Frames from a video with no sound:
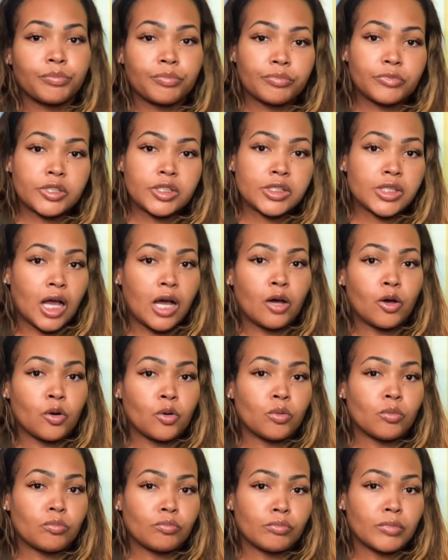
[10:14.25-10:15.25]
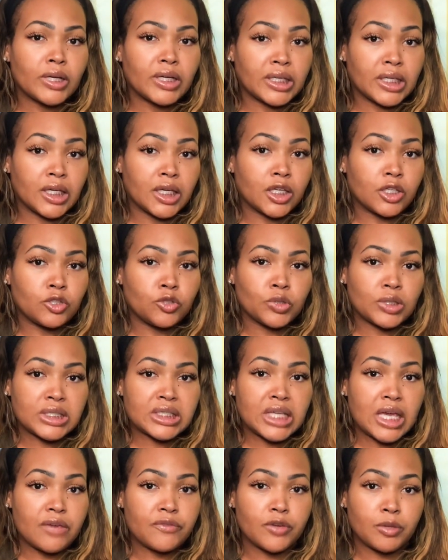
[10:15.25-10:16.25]
So again, you can
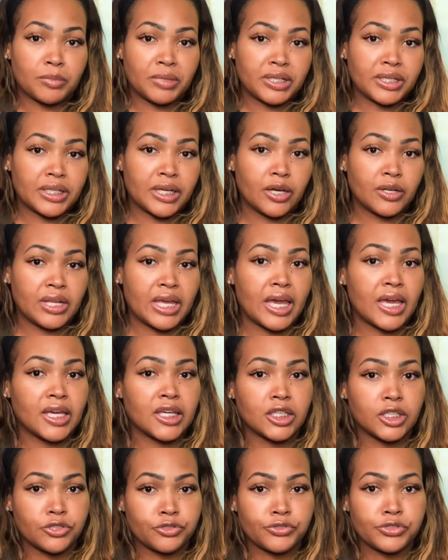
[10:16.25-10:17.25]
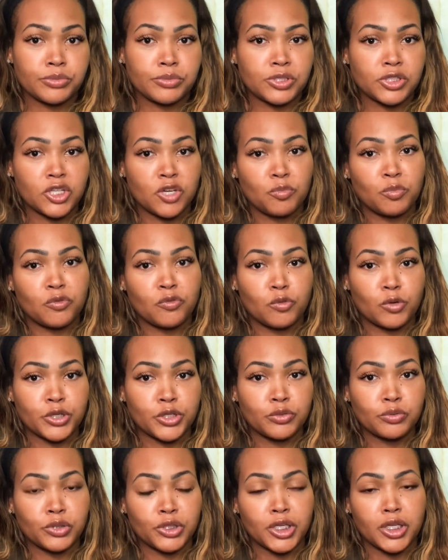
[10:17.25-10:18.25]
save your money on that and get you some stuff before
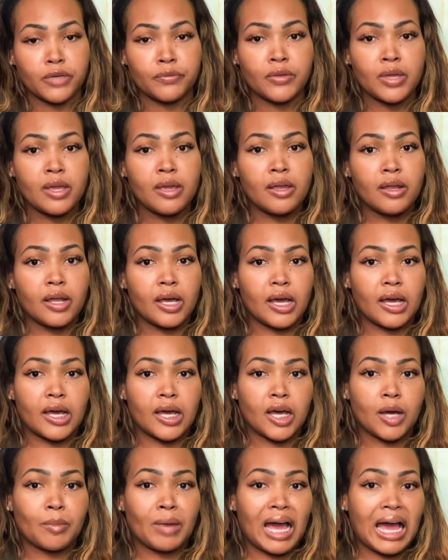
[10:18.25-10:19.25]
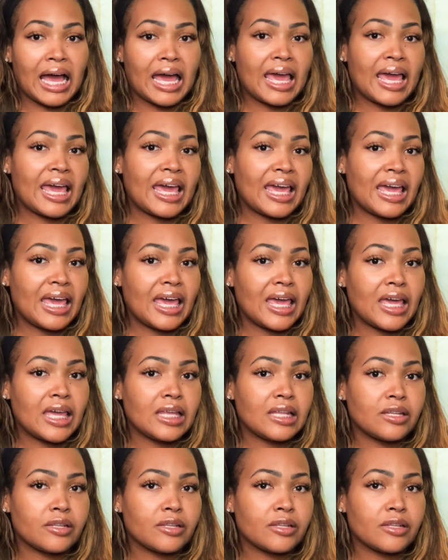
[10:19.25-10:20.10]
you leave. I